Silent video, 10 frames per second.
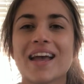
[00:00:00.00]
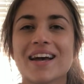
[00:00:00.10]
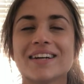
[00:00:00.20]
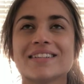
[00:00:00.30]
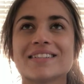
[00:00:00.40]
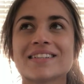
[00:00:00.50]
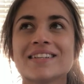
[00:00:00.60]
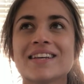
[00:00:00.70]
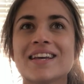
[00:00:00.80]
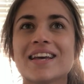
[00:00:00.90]
And
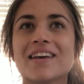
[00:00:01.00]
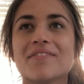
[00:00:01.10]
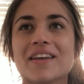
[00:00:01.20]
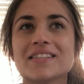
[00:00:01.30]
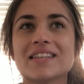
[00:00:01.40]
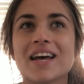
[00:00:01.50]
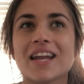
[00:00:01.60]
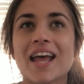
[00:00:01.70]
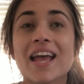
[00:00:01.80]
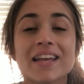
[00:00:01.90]
if they
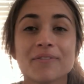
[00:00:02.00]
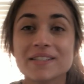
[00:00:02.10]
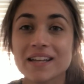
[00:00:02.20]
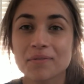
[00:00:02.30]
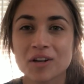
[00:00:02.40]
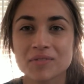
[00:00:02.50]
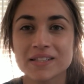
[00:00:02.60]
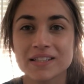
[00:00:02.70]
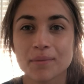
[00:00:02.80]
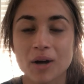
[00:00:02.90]
said, hey, can we set up time to
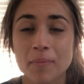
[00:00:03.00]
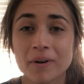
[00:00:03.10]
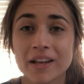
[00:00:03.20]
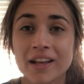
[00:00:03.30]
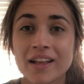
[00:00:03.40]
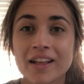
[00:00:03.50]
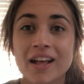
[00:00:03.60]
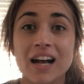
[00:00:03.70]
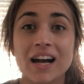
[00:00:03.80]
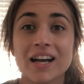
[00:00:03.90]
see the property?
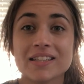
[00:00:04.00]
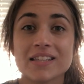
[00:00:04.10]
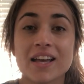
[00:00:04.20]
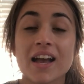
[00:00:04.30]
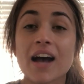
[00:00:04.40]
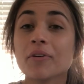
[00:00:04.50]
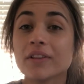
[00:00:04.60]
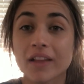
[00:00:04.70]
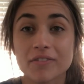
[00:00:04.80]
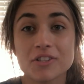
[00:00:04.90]
I say, I
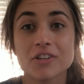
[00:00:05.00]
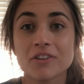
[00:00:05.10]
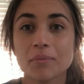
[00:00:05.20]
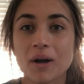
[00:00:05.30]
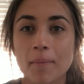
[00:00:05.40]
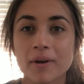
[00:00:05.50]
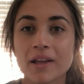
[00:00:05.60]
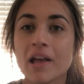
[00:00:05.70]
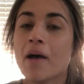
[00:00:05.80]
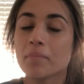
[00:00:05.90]
would love to show you the
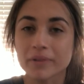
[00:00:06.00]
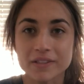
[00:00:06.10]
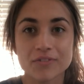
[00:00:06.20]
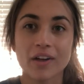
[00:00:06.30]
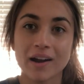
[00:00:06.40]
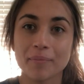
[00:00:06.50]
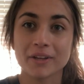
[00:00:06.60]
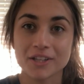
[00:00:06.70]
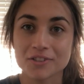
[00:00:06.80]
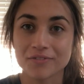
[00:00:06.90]
property. Please fill out an
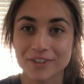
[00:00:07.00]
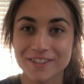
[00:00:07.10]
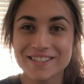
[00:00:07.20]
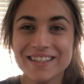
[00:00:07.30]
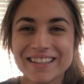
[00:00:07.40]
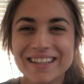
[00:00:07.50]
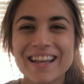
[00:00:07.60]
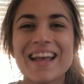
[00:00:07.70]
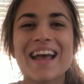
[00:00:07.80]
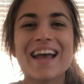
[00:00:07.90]
application first.
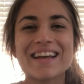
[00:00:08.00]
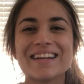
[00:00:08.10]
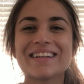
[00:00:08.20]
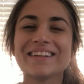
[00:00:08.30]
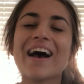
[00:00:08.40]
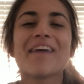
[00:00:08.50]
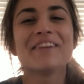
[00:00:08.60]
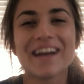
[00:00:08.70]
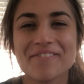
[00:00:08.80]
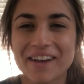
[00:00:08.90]
And I
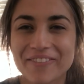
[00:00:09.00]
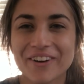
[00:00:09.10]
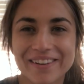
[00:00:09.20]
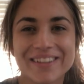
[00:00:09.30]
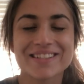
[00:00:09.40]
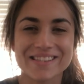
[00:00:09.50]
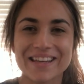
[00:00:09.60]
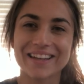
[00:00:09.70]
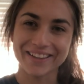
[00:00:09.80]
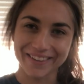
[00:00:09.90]
mean, I might word it just
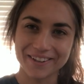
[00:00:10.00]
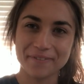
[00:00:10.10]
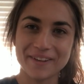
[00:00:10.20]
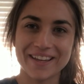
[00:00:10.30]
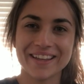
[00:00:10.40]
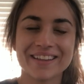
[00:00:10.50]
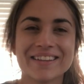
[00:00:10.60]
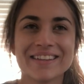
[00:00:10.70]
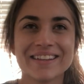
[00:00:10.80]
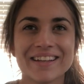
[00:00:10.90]
like a little bit
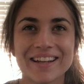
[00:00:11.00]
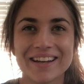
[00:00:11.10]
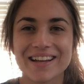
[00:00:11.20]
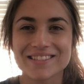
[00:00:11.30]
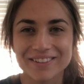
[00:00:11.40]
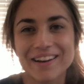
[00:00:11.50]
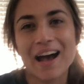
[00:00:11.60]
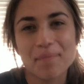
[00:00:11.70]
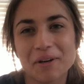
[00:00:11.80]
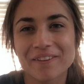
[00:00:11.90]
nicer and
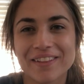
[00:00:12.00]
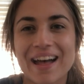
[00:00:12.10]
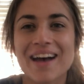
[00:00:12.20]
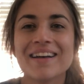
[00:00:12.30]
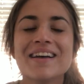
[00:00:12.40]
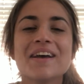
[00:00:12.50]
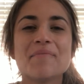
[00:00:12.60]
happier than that.